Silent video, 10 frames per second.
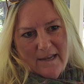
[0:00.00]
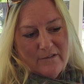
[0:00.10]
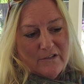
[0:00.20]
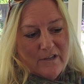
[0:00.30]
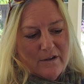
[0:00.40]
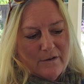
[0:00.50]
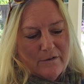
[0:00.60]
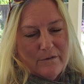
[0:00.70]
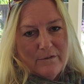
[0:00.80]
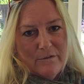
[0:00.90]
And
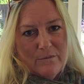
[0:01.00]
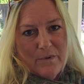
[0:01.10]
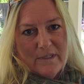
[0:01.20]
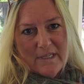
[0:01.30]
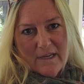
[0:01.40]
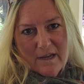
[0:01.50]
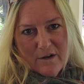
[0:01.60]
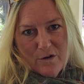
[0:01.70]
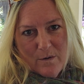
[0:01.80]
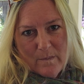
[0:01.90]
so once I got
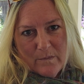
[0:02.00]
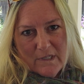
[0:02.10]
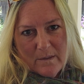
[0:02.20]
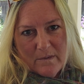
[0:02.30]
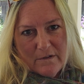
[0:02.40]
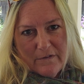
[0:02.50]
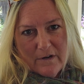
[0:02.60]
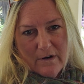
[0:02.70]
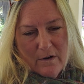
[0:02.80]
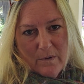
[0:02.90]
home and was able to
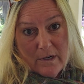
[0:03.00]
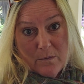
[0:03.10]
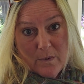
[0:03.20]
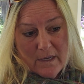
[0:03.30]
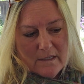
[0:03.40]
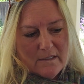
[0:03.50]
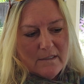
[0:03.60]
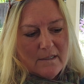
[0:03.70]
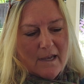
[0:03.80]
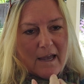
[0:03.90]
figure out what it
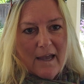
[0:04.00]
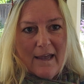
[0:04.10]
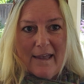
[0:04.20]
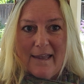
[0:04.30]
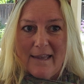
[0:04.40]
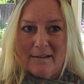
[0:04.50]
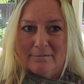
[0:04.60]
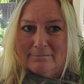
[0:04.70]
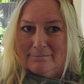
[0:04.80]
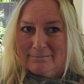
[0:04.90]
was, I
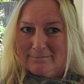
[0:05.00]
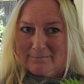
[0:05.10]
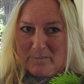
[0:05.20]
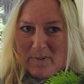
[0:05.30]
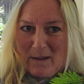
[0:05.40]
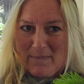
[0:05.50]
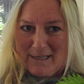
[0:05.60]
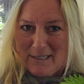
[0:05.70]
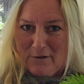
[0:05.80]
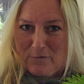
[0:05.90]
bought
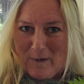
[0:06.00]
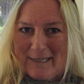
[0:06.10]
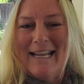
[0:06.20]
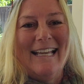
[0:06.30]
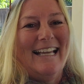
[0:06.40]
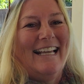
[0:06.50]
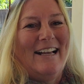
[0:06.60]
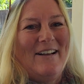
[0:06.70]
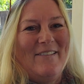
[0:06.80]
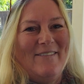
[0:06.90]
myself one.
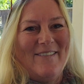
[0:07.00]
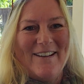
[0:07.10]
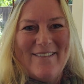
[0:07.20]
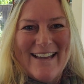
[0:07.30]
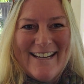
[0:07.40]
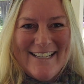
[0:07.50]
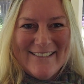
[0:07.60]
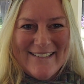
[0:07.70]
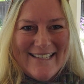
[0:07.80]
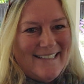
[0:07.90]
What am I going to do
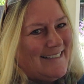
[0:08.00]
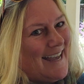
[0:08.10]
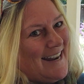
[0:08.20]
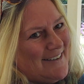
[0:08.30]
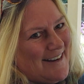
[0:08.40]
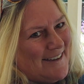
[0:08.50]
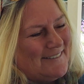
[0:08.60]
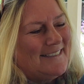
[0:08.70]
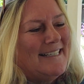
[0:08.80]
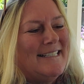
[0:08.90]
with it? I don't
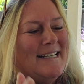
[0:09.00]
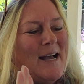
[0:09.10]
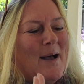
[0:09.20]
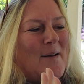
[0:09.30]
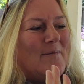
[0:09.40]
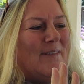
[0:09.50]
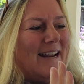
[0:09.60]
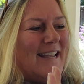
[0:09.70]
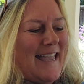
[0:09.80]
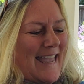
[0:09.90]
know. But
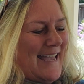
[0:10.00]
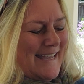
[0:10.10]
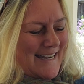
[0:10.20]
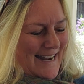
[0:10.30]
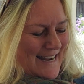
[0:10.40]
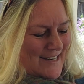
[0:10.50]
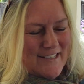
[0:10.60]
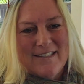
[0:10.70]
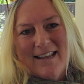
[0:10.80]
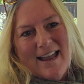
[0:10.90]
I can't. I
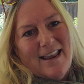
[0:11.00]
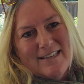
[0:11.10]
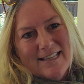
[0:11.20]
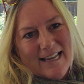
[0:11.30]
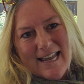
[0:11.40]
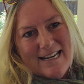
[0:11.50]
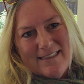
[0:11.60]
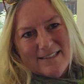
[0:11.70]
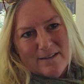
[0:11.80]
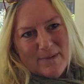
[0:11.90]
need
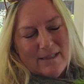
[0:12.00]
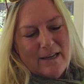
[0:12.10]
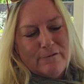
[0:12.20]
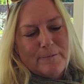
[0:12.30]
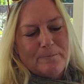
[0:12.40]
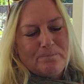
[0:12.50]
this in my life.